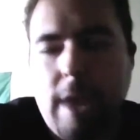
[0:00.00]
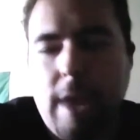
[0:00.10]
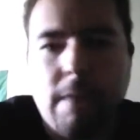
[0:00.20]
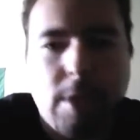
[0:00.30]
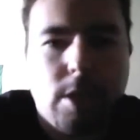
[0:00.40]

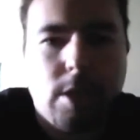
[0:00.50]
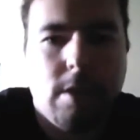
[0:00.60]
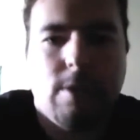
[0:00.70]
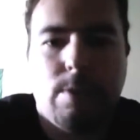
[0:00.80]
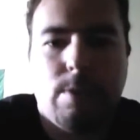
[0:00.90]
admission
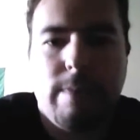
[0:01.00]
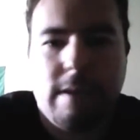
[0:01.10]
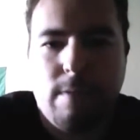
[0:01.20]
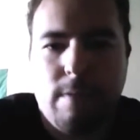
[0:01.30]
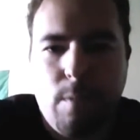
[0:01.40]
to those,
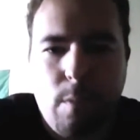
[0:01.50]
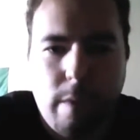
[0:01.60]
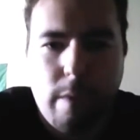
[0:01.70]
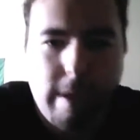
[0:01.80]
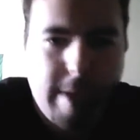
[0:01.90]
but
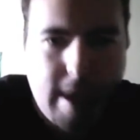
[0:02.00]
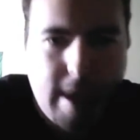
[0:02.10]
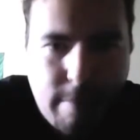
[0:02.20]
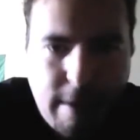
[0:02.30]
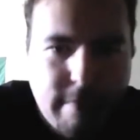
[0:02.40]
we're not
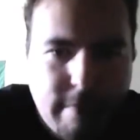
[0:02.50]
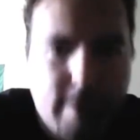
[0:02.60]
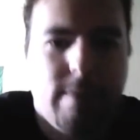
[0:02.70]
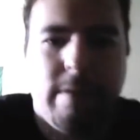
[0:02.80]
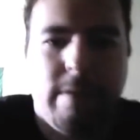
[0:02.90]
making a
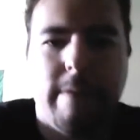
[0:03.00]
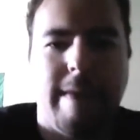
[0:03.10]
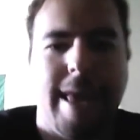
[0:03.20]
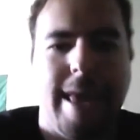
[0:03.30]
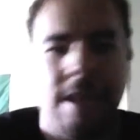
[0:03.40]
profit. We're not
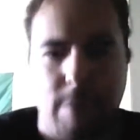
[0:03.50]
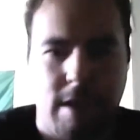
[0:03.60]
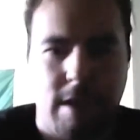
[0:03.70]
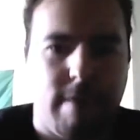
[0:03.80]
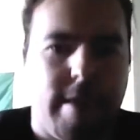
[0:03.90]
making any
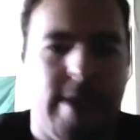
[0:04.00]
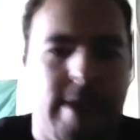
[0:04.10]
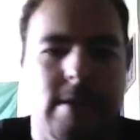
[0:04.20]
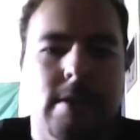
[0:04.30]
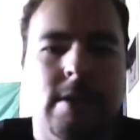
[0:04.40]
money off of
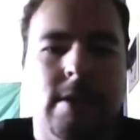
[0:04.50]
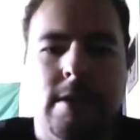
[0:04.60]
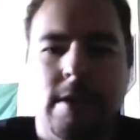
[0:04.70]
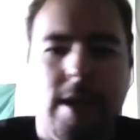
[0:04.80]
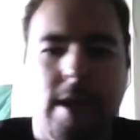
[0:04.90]
that.
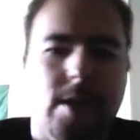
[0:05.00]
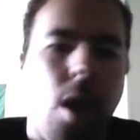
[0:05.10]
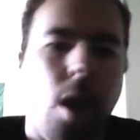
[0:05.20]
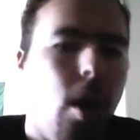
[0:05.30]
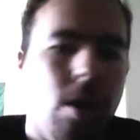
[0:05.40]
It's
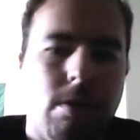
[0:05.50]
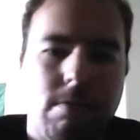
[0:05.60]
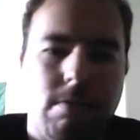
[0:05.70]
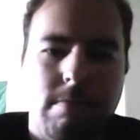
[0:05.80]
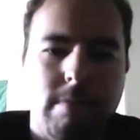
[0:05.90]

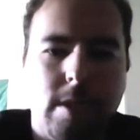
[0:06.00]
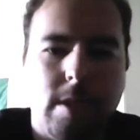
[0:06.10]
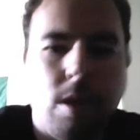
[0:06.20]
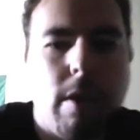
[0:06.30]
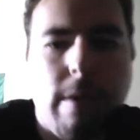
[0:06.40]
all
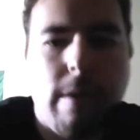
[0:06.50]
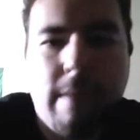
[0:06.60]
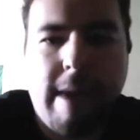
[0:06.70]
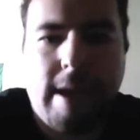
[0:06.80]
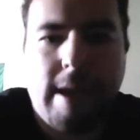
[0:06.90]

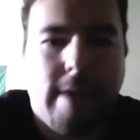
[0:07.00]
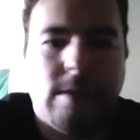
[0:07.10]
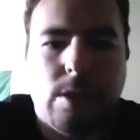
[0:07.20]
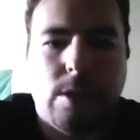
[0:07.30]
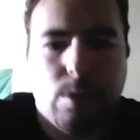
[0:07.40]
going back
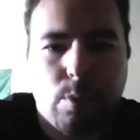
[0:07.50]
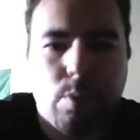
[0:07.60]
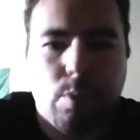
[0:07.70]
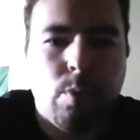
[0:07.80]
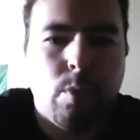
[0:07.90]
into
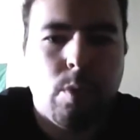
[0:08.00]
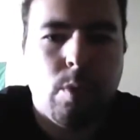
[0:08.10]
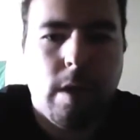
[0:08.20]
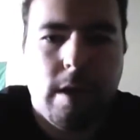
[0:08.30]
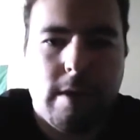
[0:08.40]

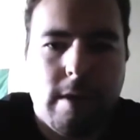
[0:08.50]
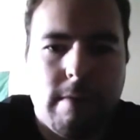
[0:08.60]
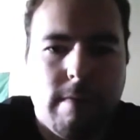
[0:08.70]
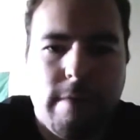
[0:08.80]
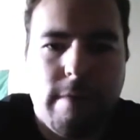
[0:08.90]

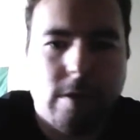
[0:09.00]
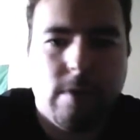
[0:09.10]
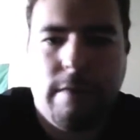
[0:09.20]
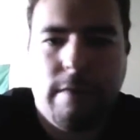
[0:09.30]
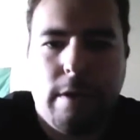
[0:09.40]

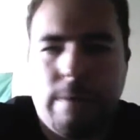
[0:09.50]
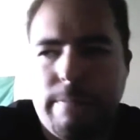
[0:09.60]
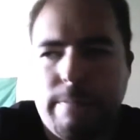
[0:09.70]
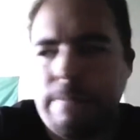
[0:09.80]
funds for